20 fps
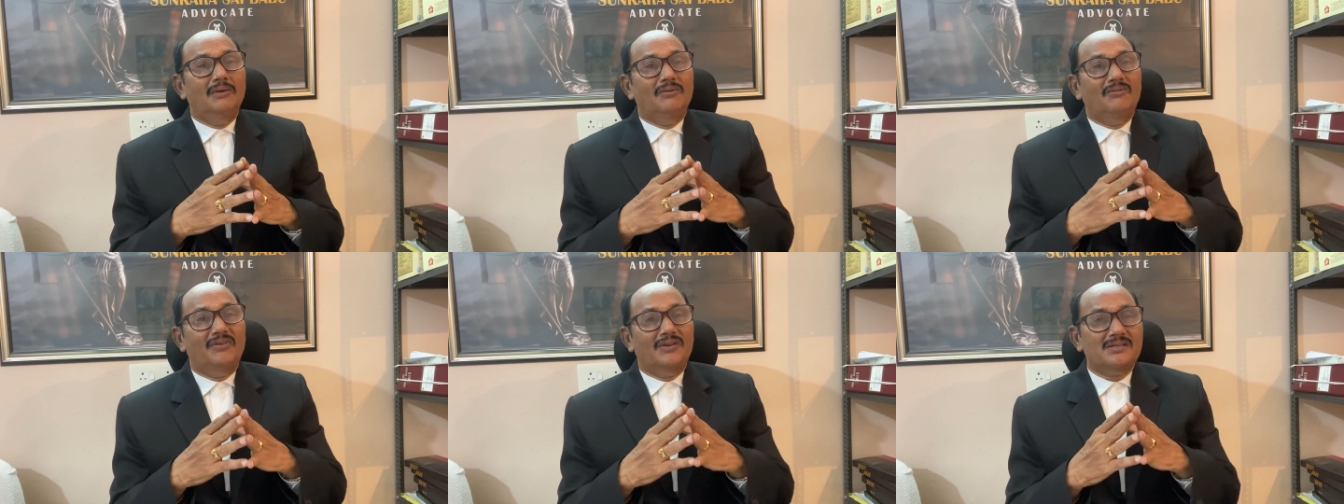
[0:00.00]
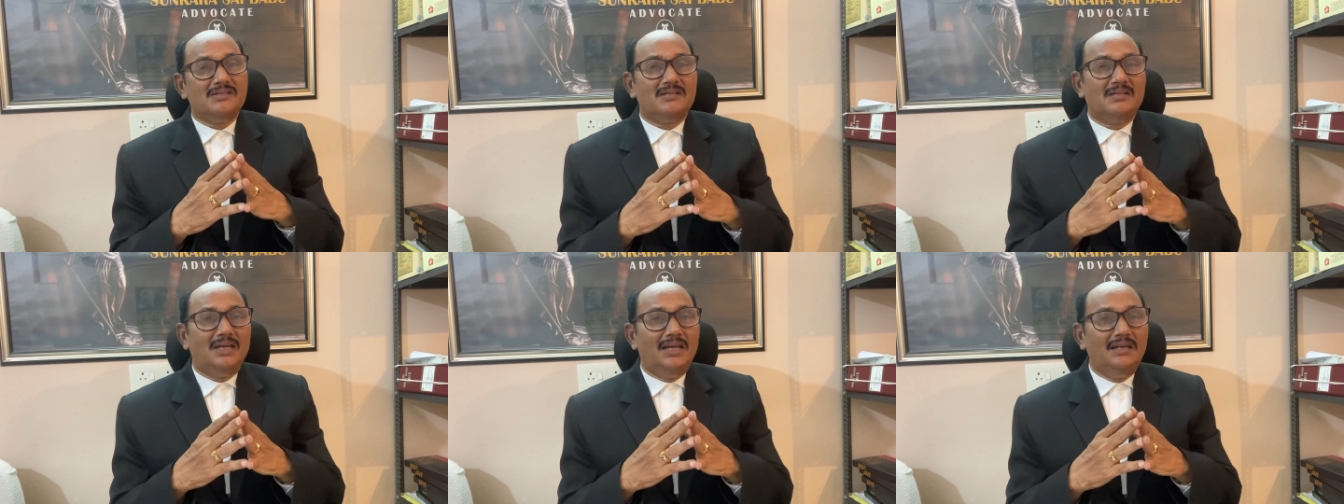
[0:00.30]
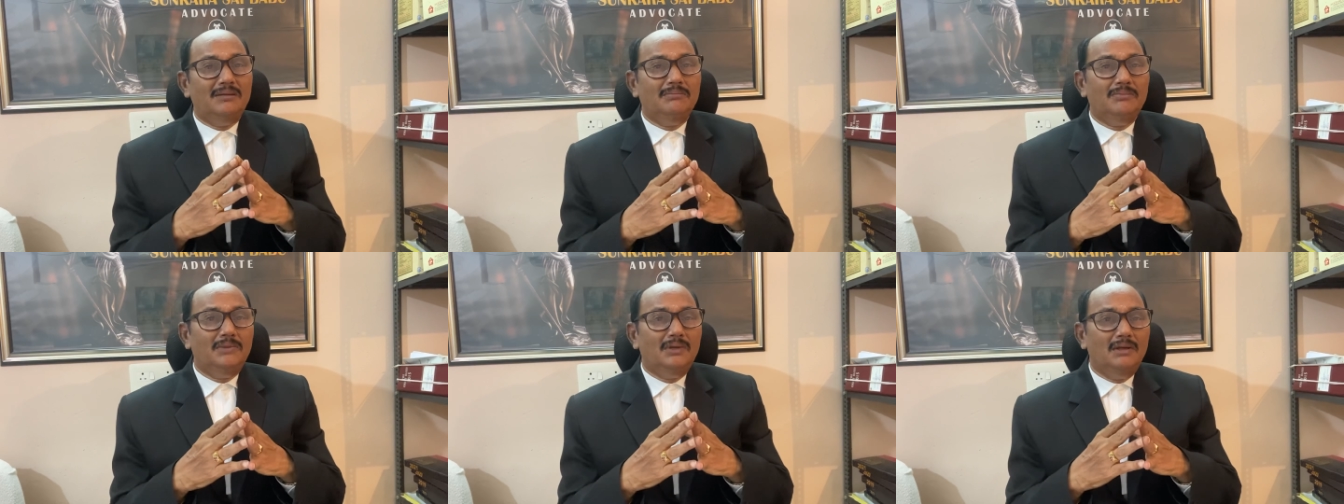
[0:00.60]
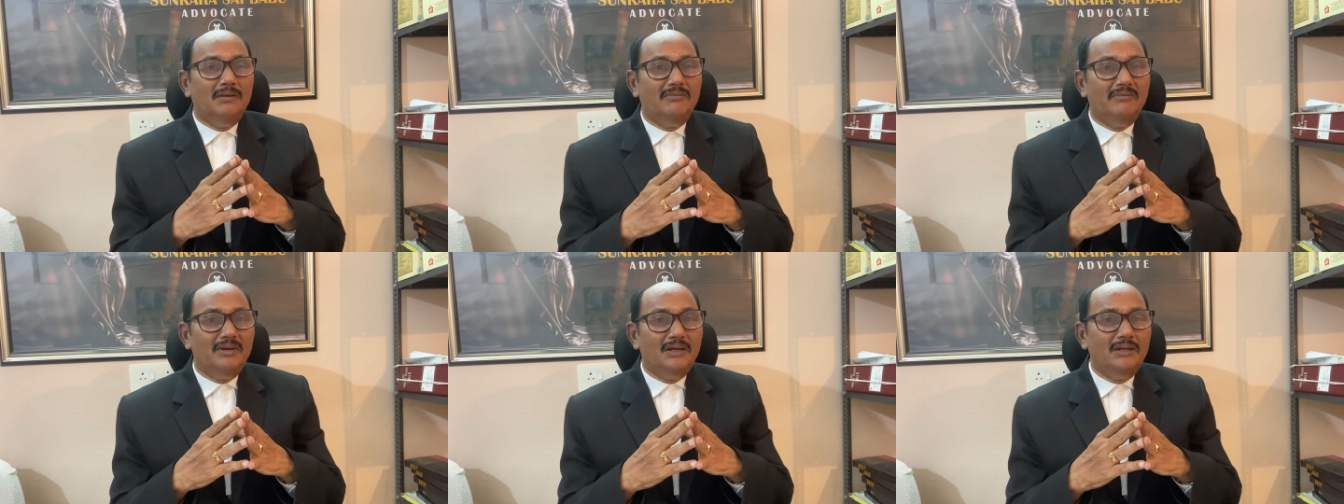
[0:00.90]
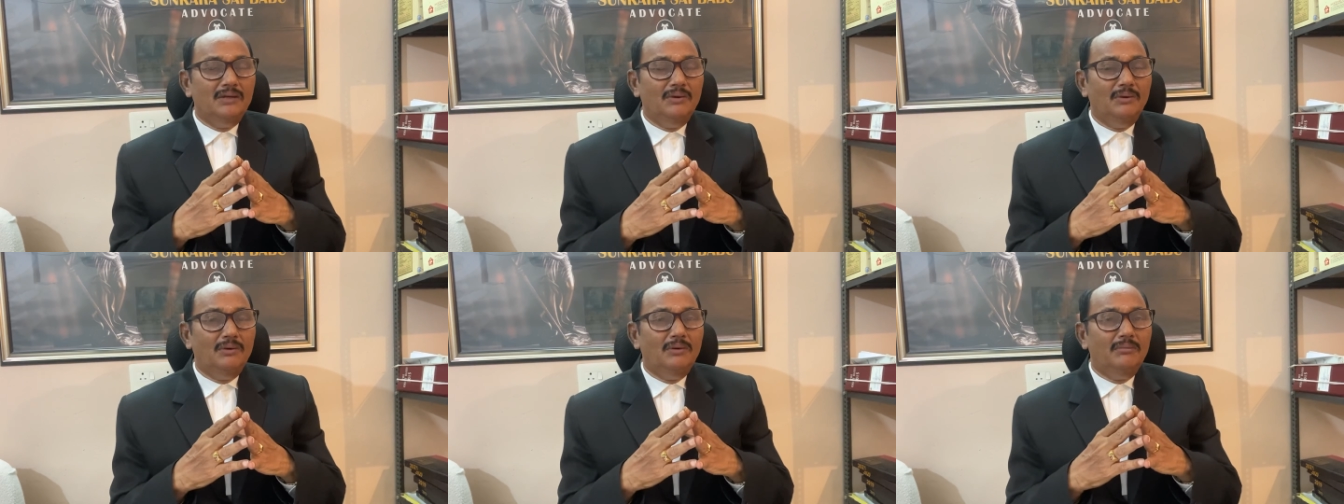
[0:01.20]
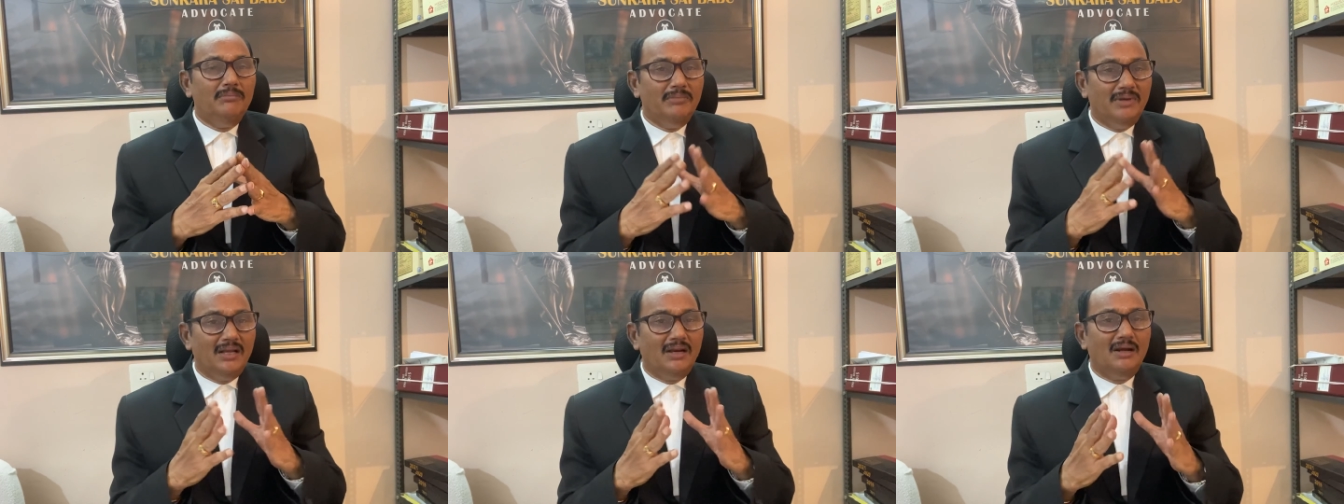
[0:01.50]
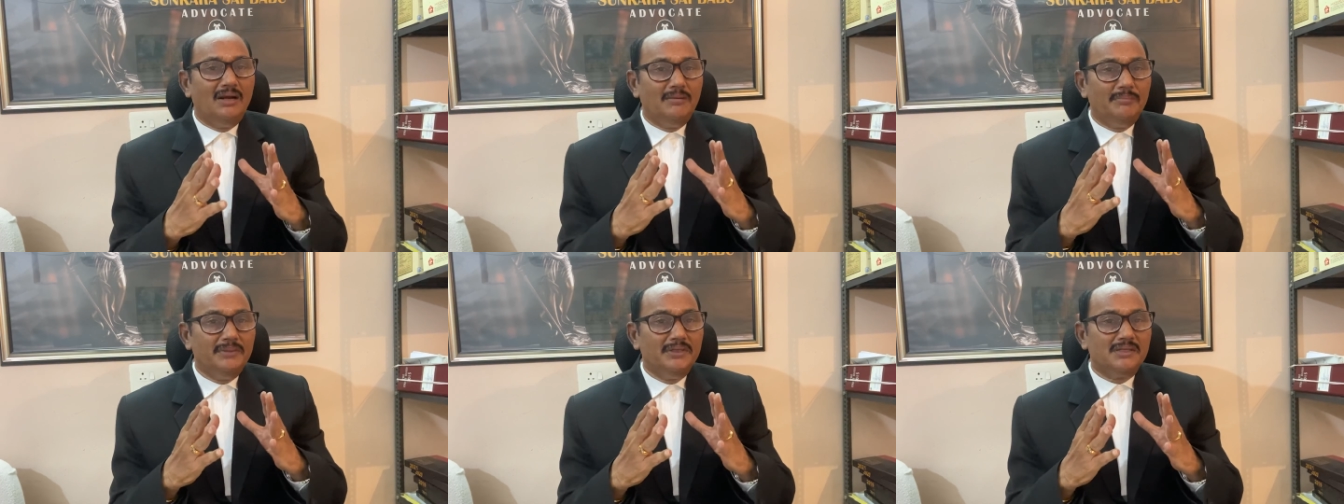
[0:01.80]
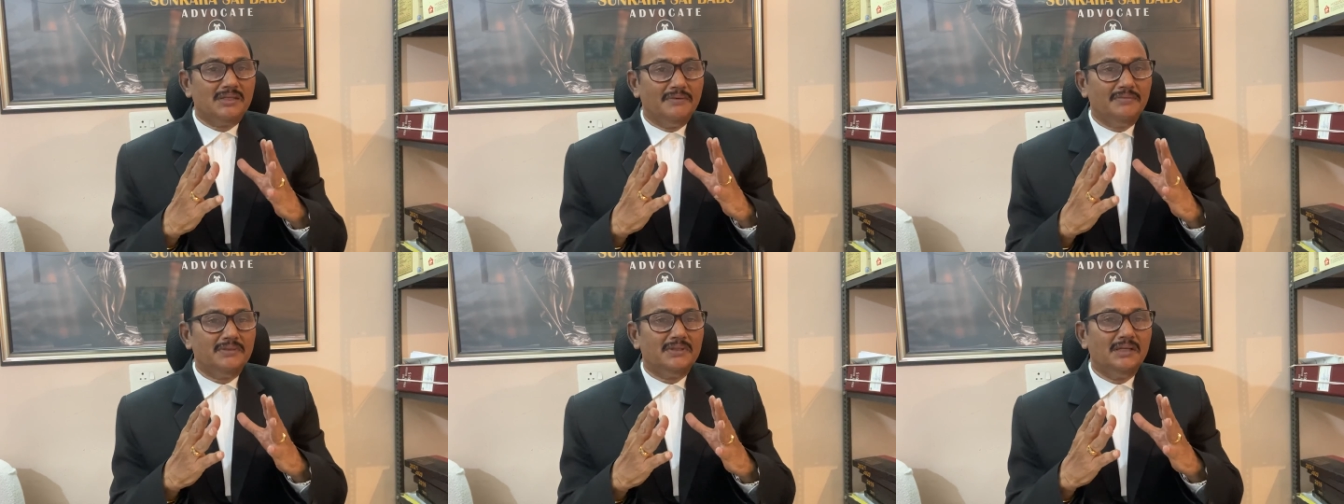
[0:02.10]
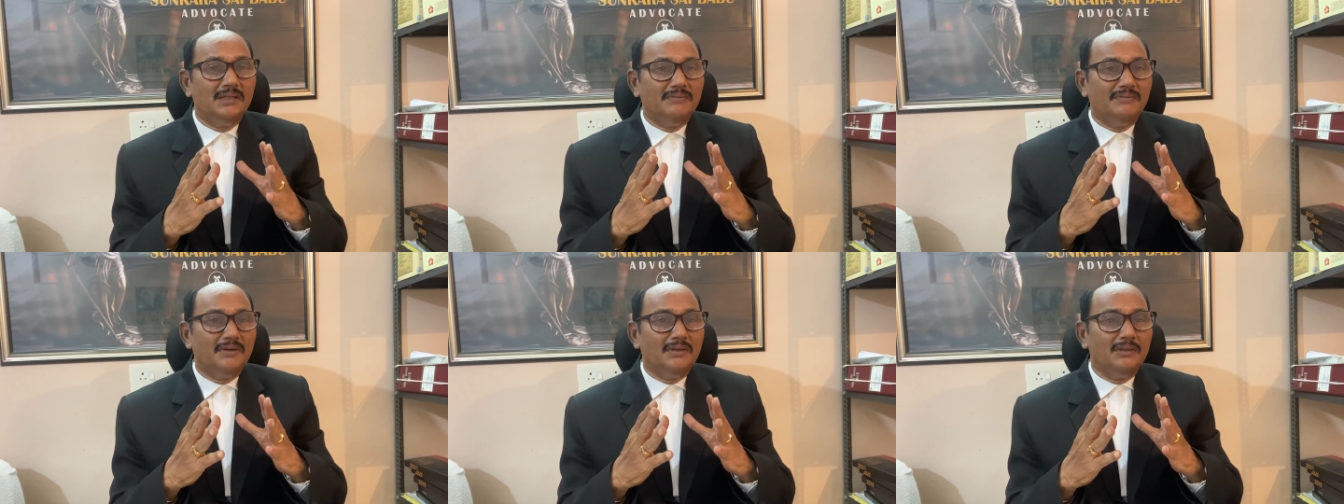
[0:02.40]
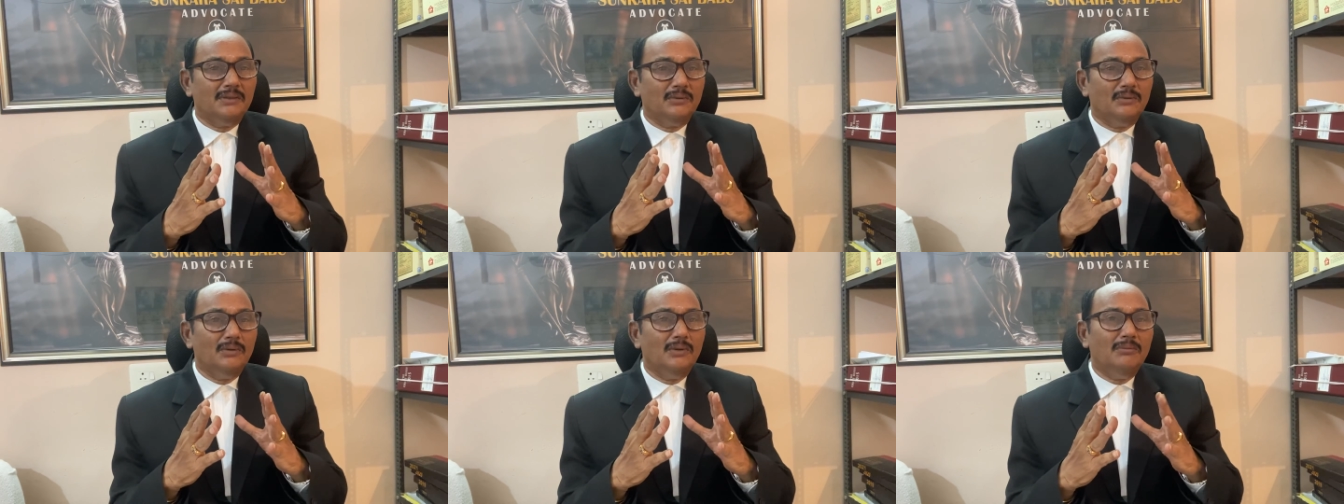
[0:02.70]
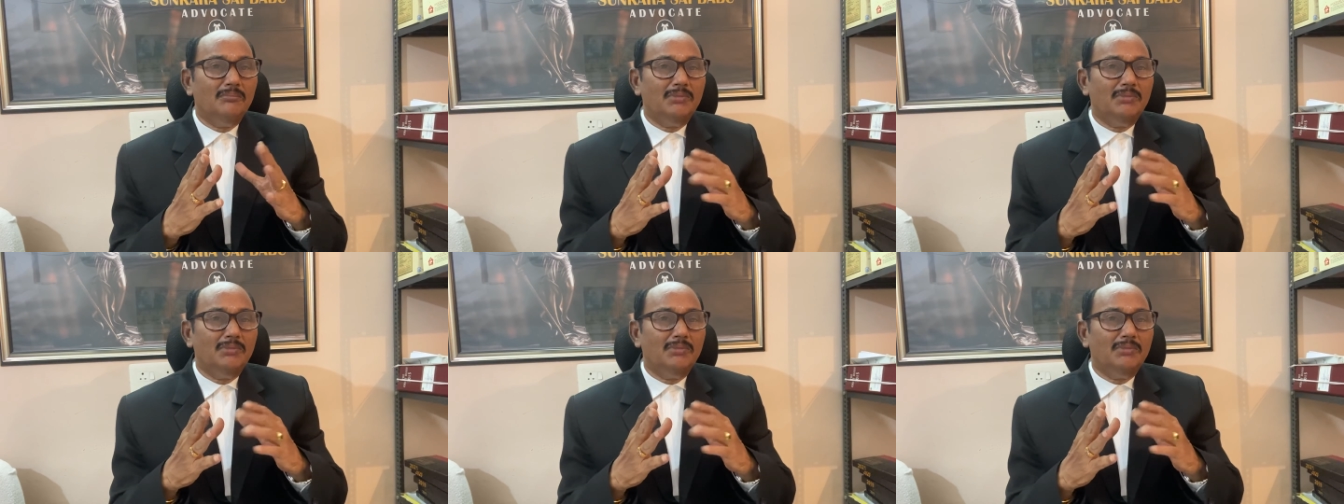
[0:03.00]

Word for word: First time video may not be sufficient for you.